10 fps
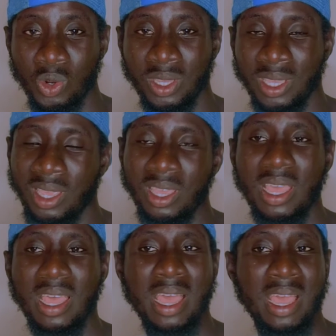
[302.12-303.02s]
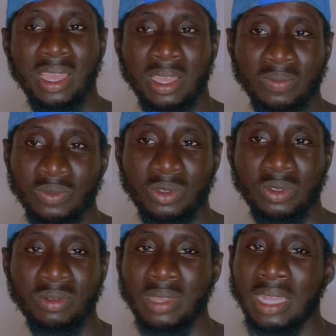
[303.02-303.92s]
okay?
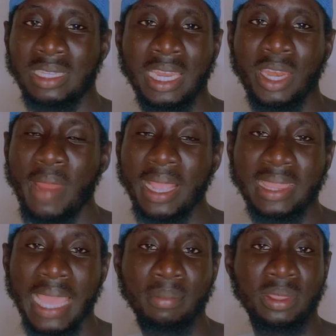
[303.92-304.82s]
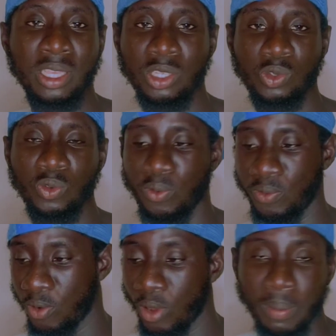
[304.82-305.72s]
At the right time, things will
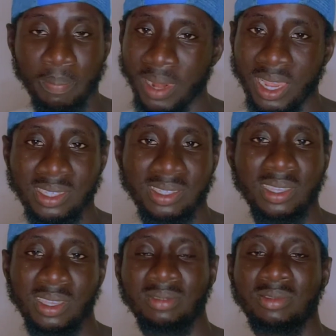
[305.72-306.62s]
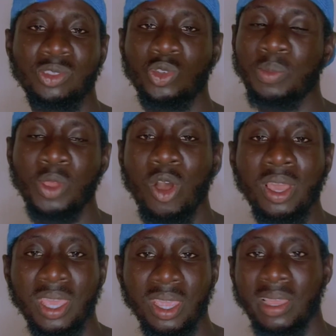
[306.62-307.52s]
fall in place and you'll be
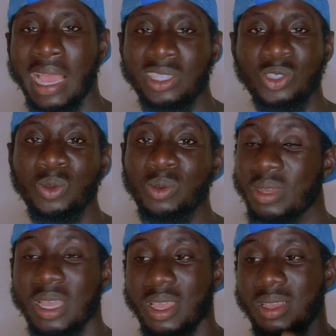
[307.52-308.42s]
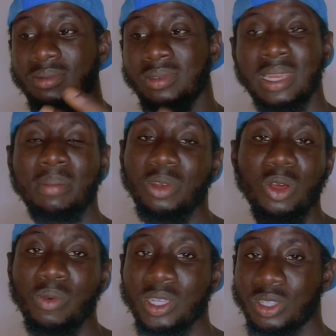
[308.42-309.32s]
okay, guys. So let me
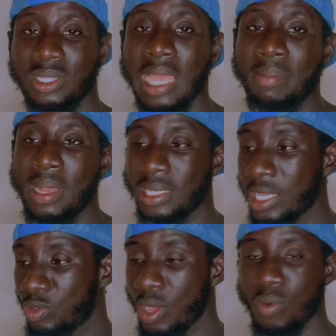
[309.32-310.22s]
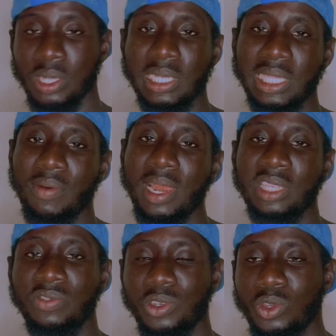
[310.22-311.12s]
not waste your time, man. Let's go and watch
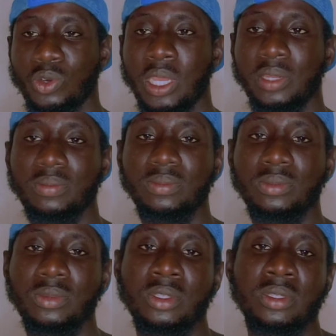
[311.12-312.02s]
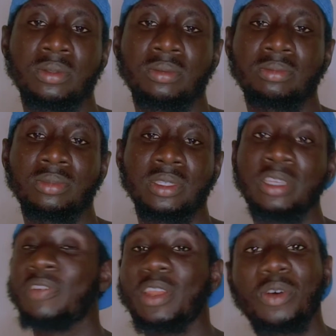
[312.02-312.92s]
Atawale's video. And
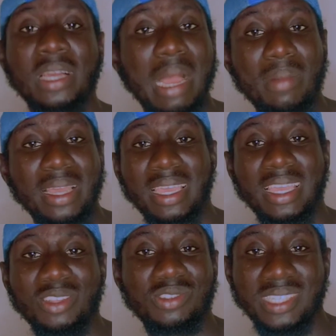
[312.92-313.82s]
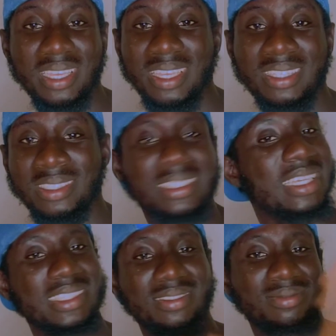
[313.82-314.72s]
if I don't come back again to say that thing, just